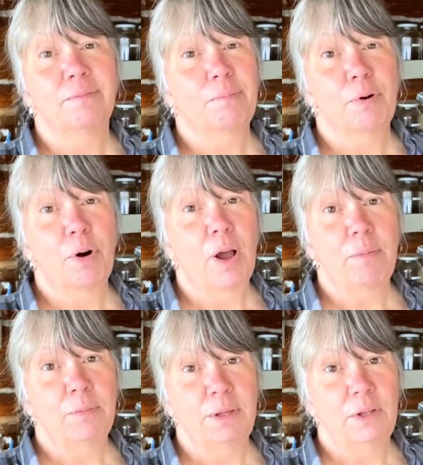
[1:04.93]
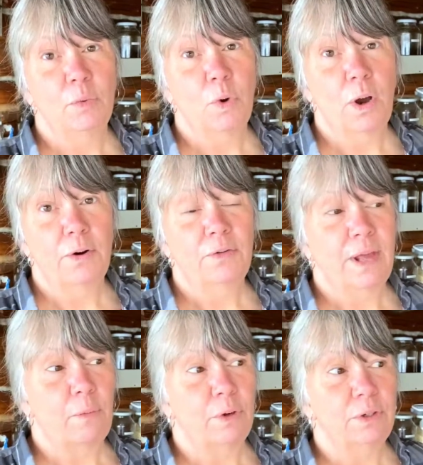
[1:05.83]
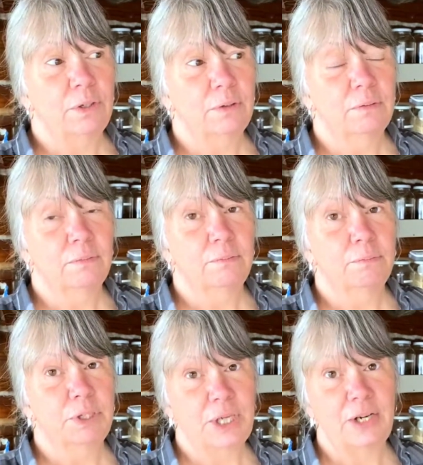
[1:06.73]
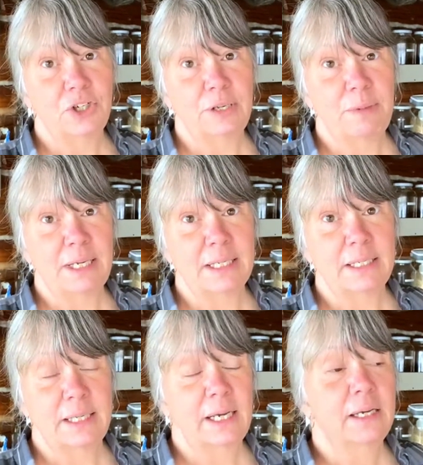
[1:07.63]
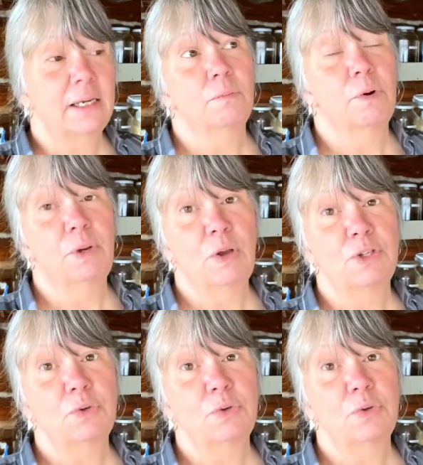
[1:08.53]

problem in the water that would potentially make us sick. We also